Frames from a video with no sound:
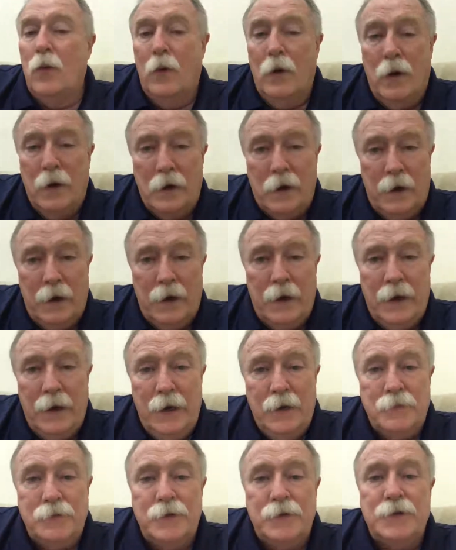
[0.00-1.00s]
What an
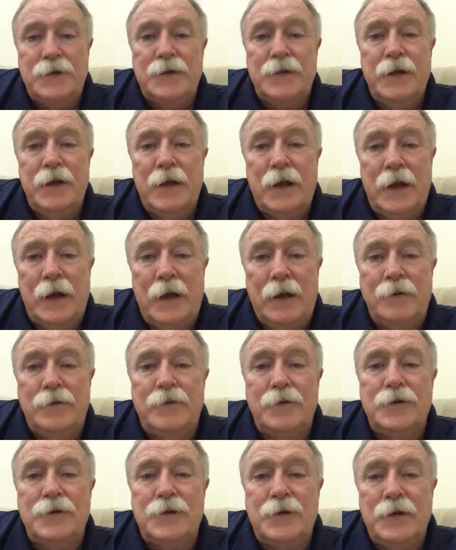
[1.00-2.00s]
interesting
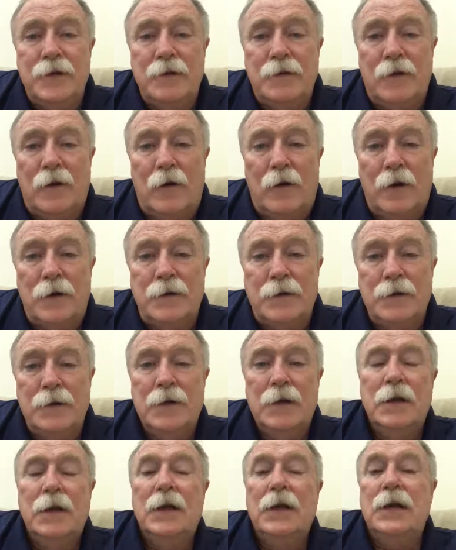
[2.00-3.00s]
thought.
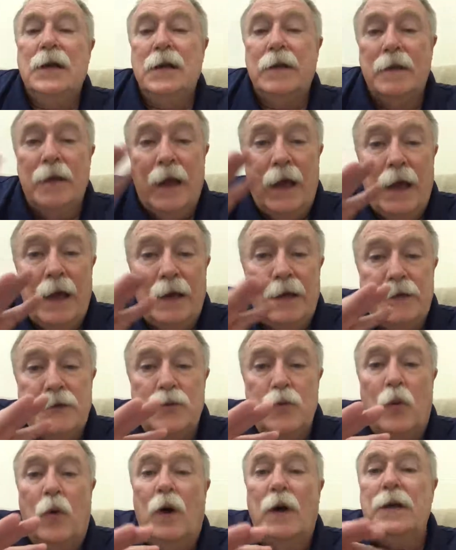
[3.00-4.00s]
That
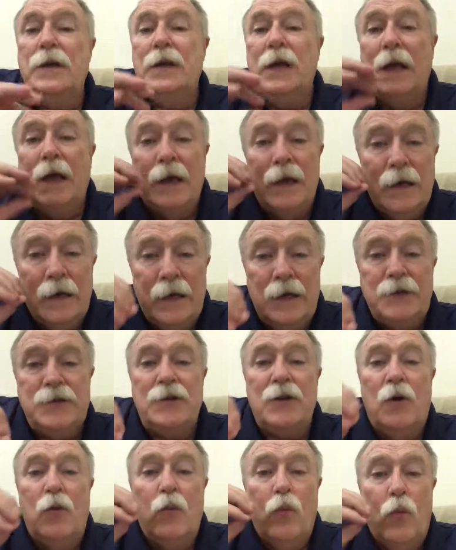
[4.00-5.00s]
is what, at
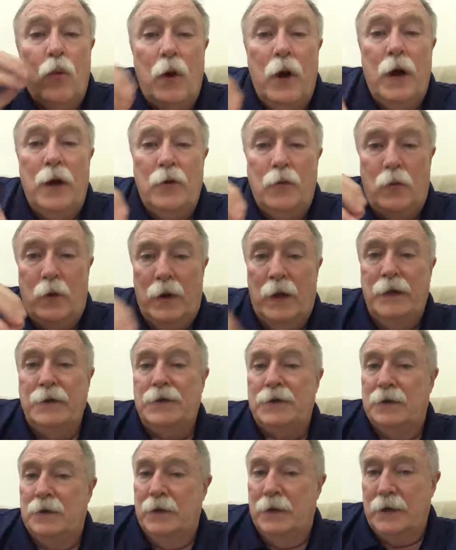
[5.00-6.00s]
least a one
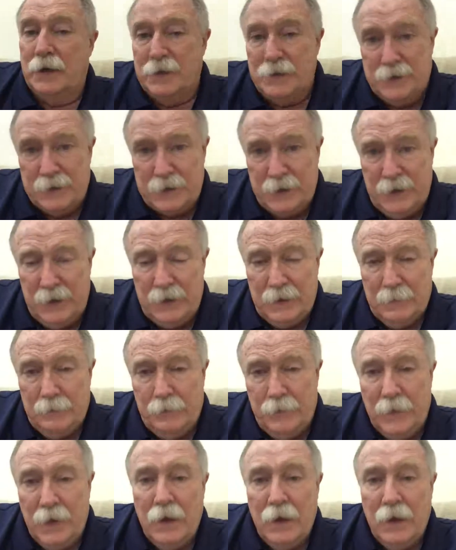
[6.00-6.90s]
way to look at sin.